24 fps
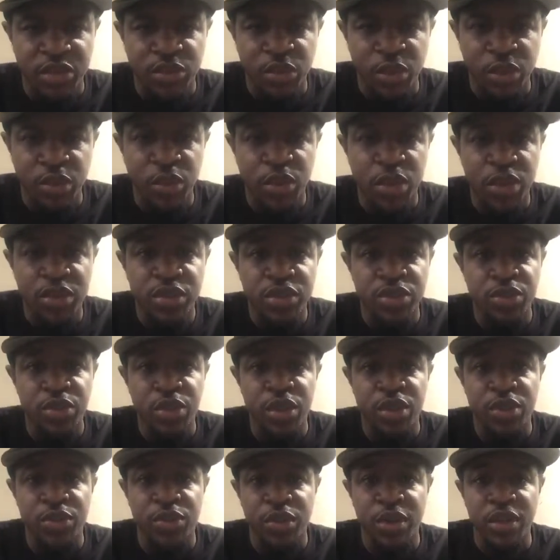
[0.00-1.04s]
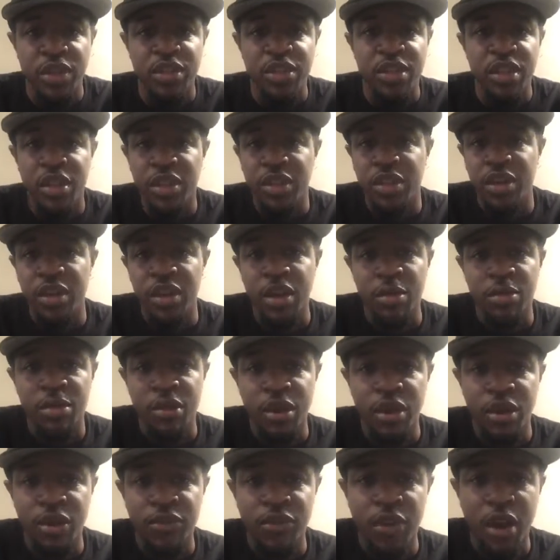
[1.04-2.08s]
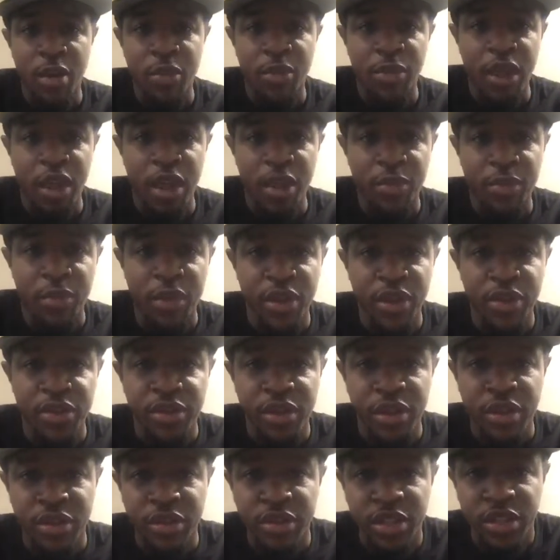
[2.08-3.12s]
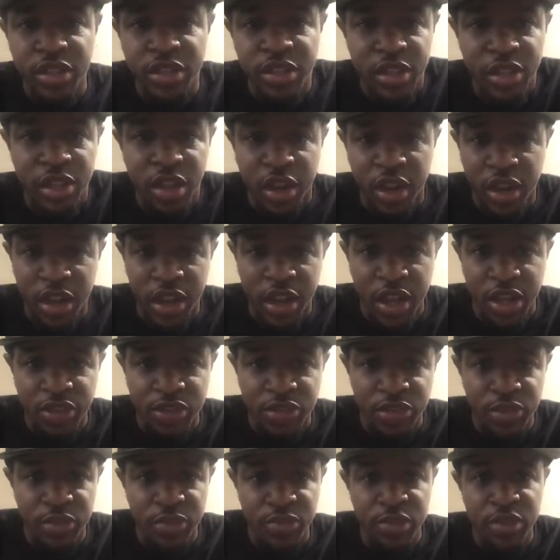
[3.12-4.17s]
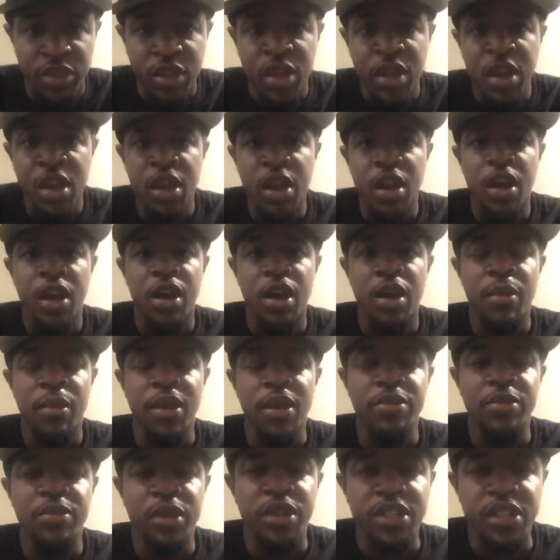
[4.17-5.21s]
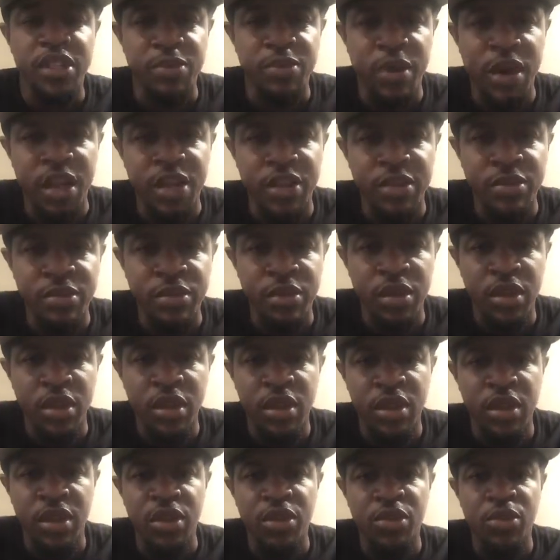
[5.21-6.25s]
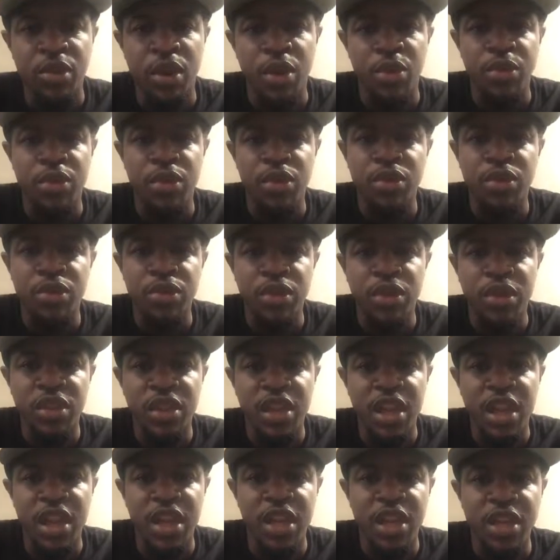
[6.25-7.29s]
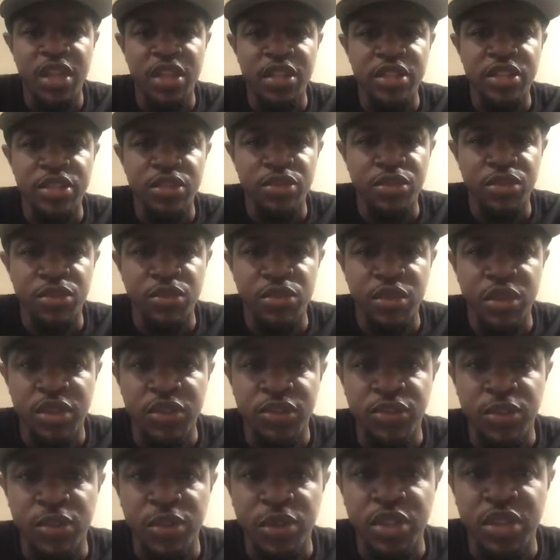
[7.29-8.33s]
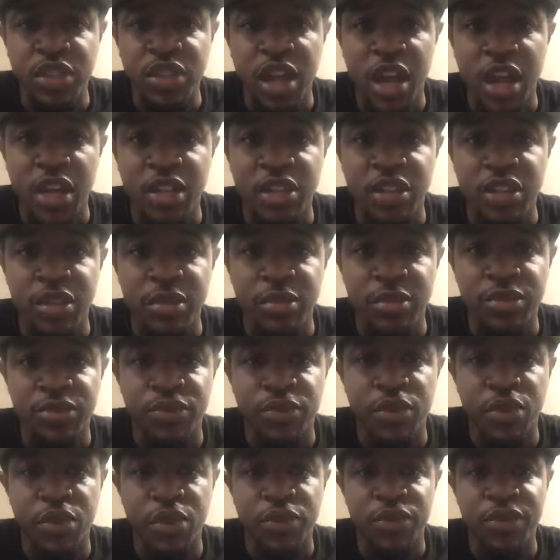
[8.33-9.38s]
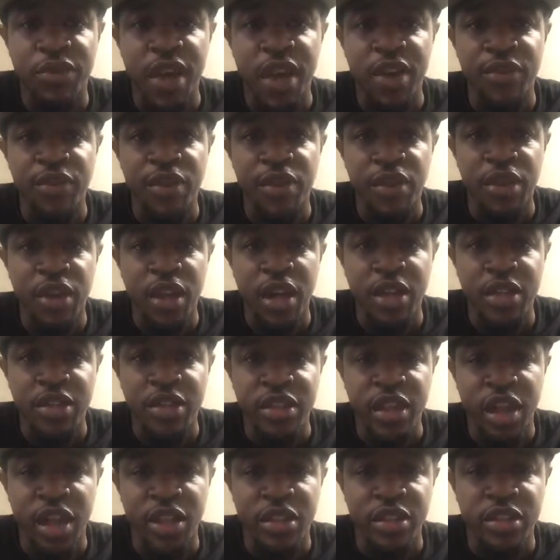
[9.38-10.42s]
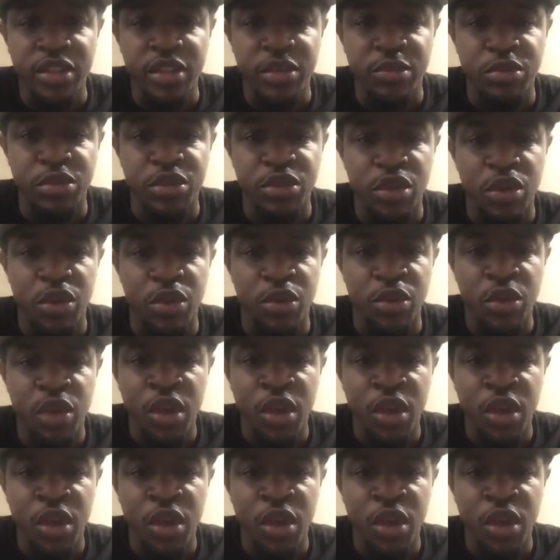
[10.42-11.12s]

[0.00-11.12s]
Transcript: We want to increase the number of our black males that are teaching in our classrooms as much as possible. And the way we're doing that is through these 4 scholarships, 4 $500 scholarships. So